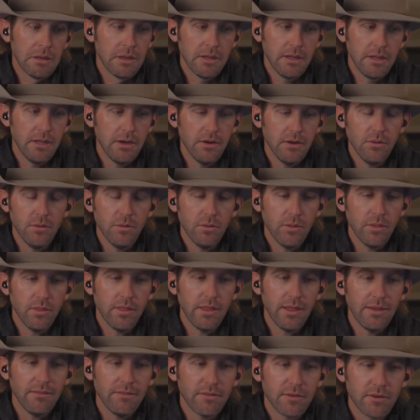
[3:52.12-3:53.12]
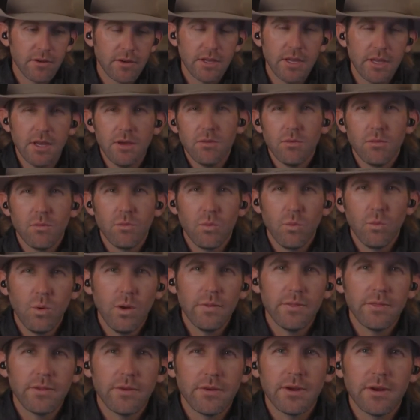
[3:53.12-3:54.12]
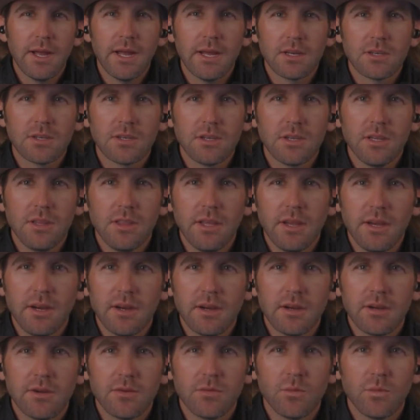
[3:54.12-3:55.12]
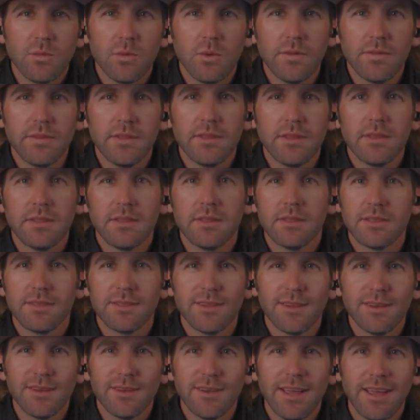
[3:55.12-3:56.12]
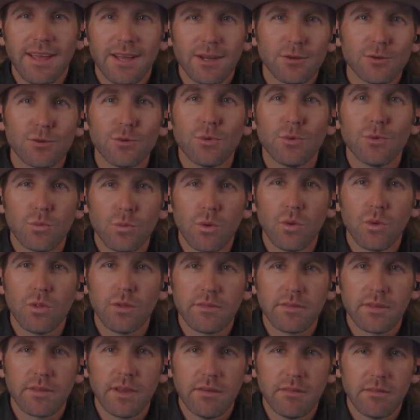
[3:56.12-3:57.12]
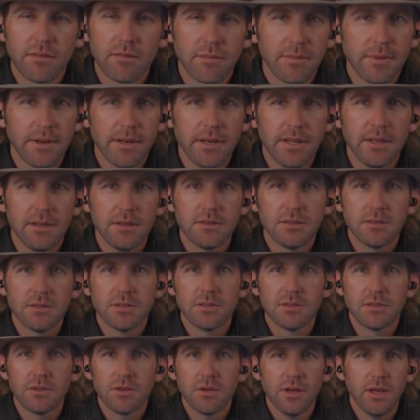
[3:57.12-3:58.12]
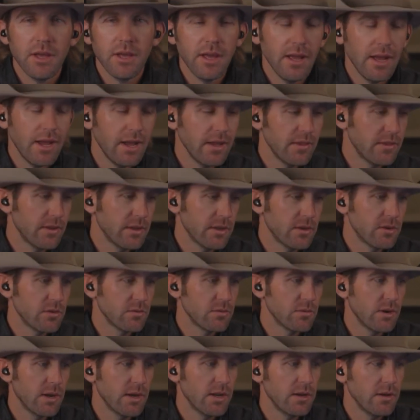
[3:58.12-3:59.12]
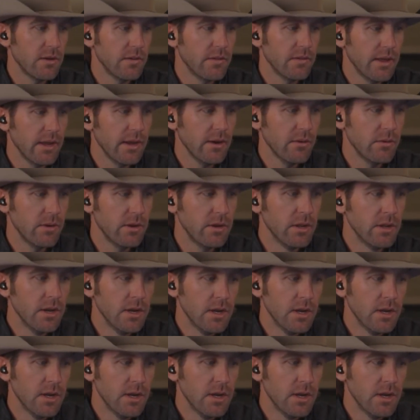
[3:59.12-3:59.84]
they forget what they're actually there and what the actual role of government is. And so I think you're right on that one.